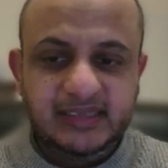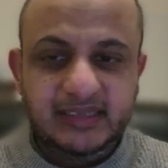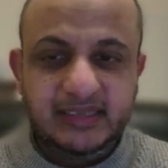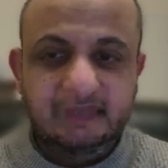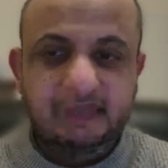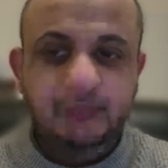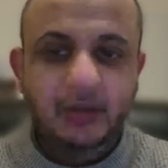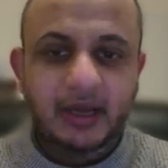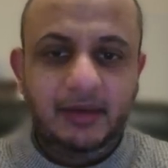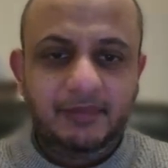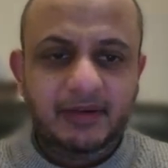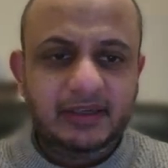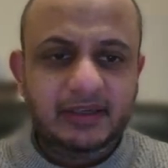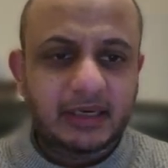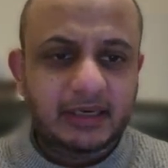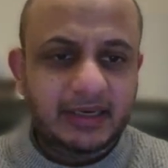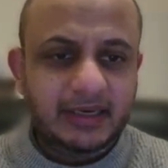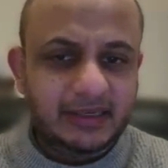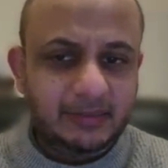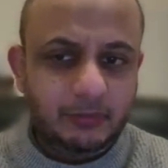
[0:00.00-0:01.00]
if you haven't
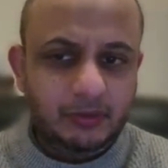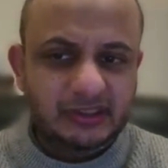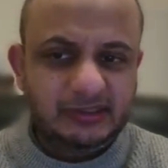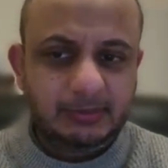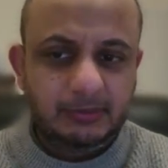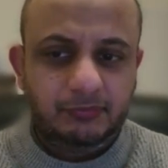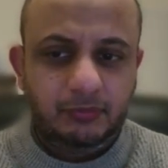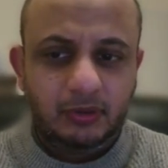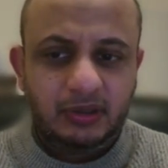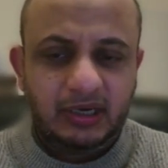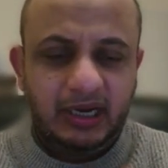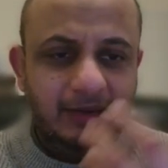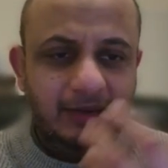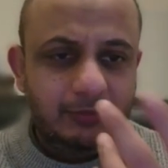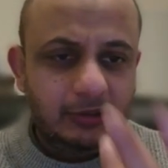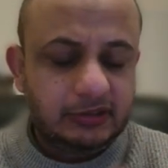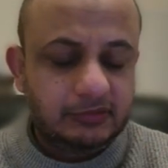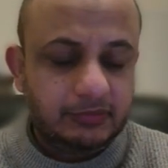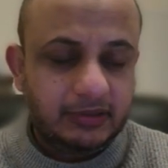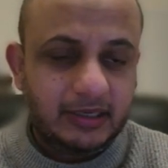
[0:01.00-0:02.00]
done aws before i
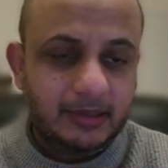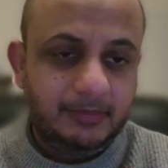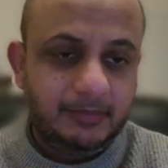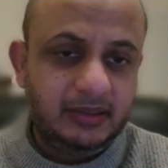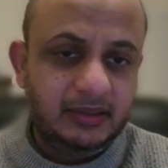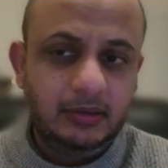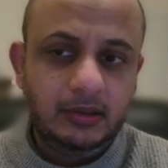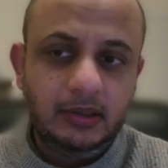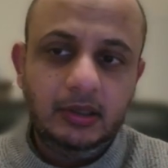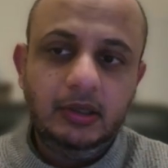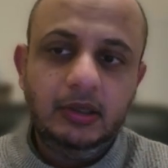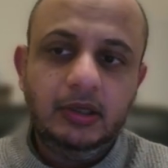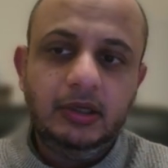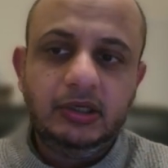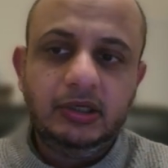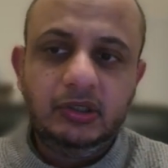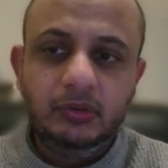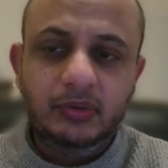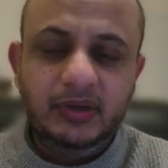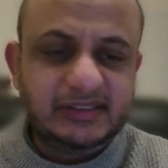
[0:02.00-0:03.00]
would recommend
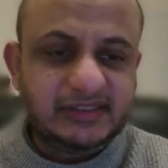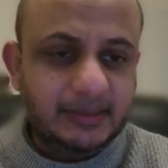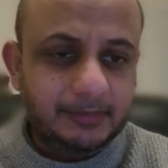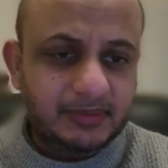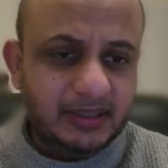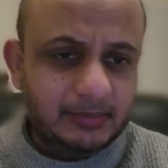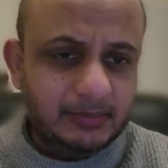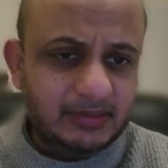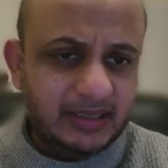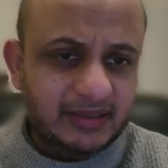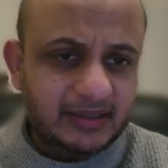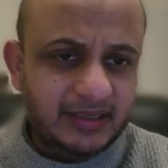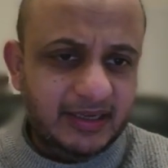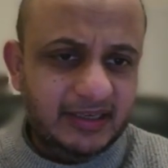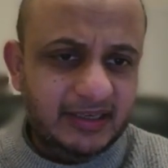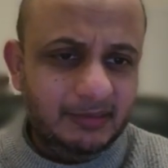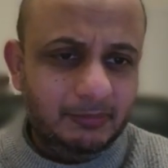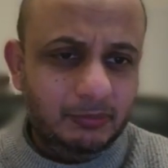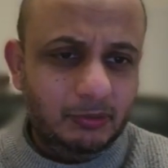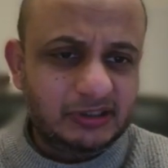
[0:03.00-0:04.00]
doing something like
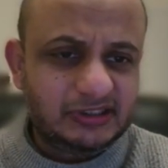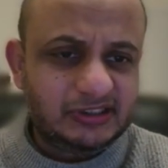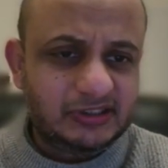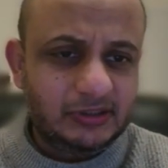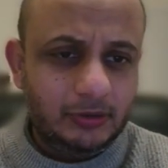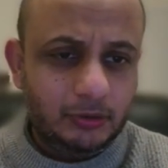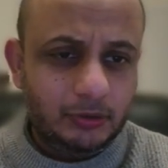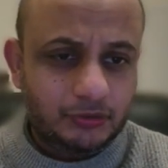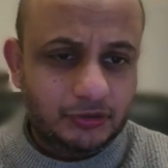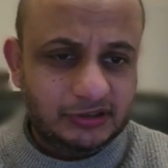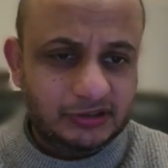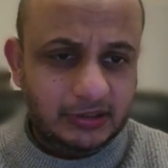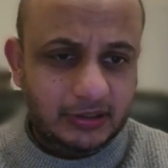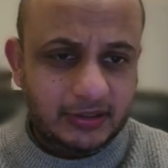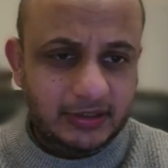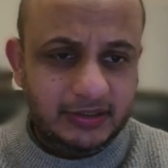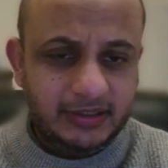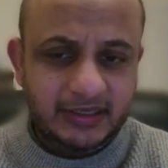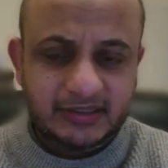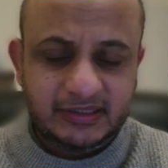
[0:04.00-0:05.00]
the AWS Solutions
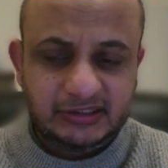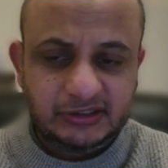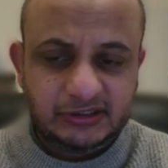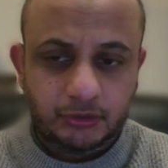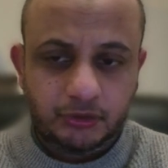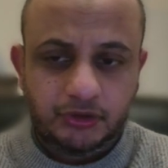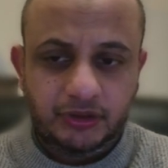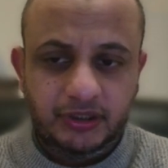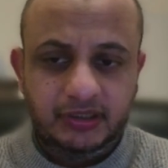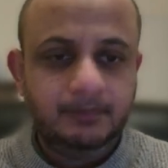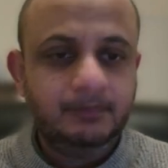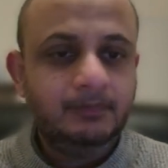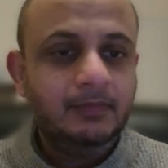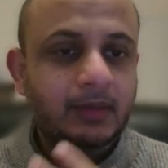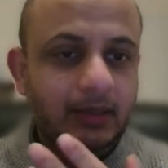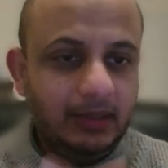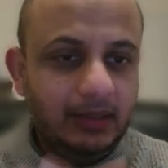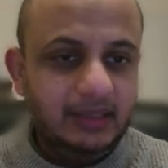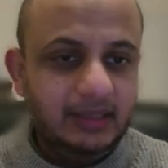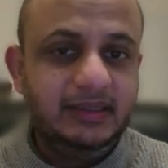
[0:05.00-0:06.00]
Architect Associate
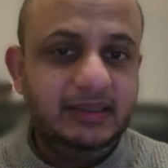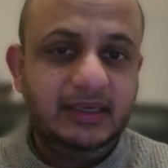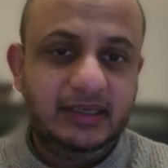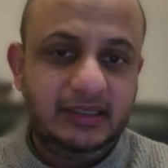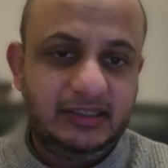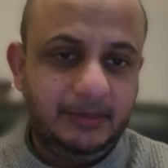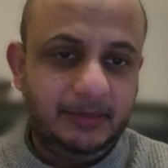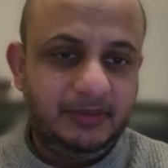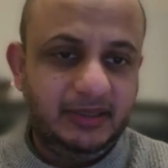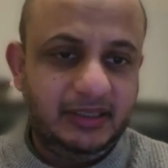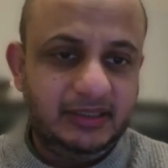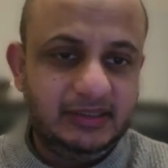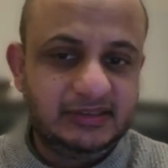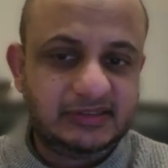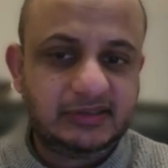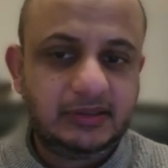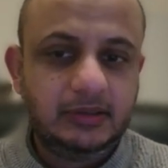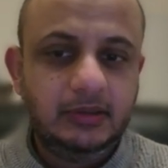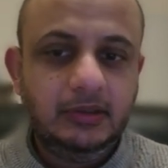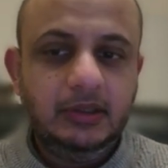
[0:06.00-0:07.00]
and then attempting
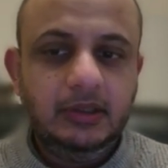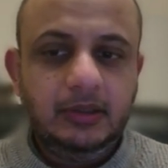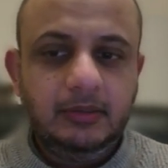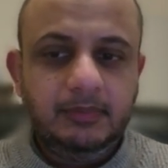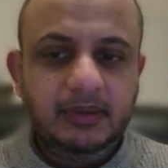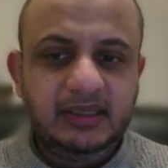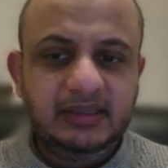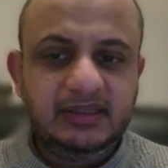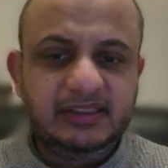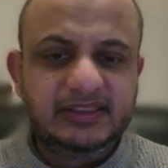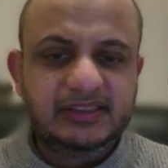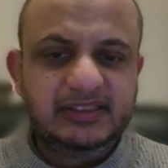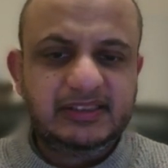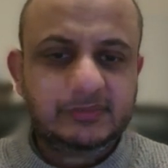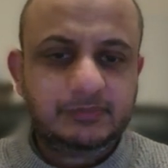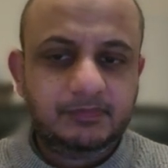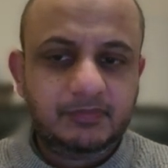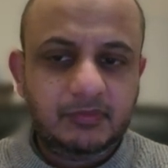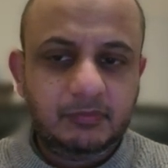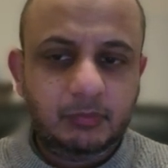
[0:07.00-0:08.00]
this. But this
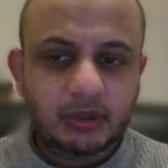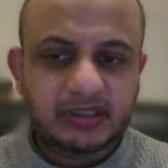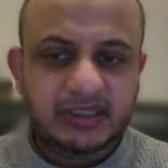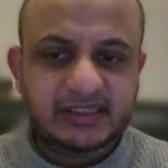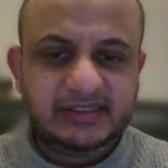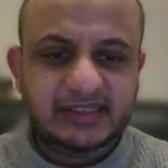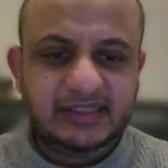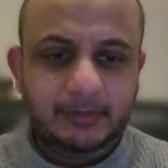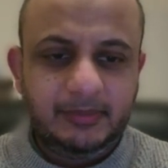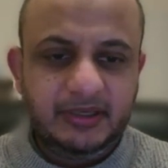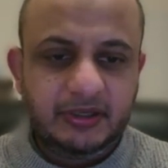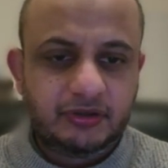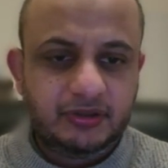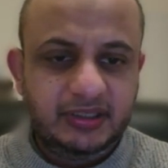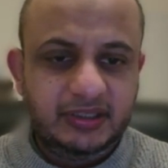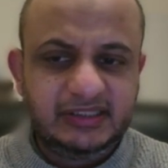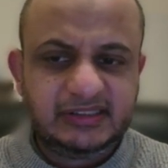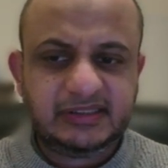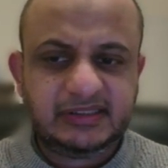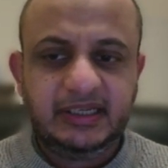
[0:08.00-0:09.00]
is what the
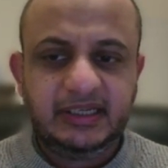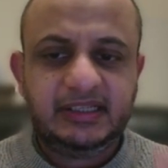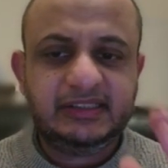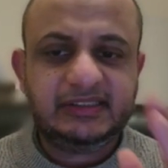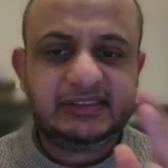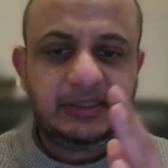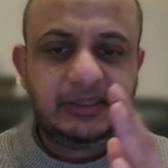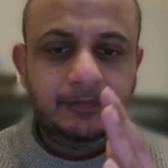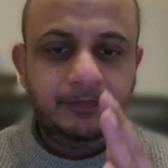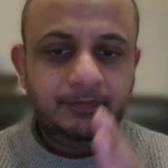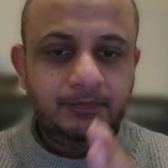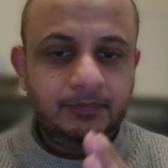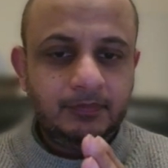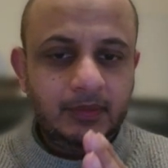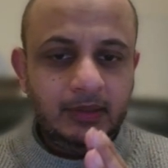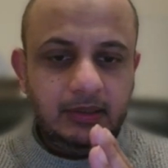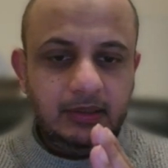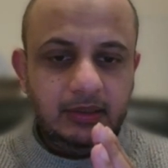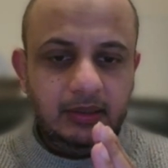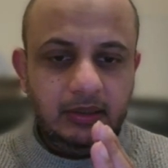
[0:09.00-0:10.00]
examination is. It is
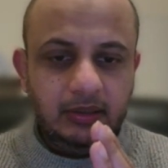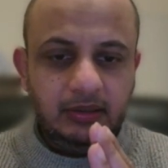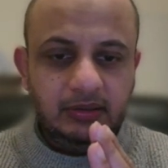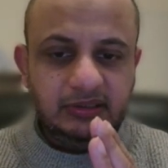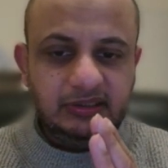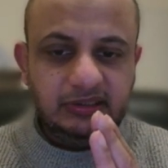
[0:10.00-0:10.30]
uh,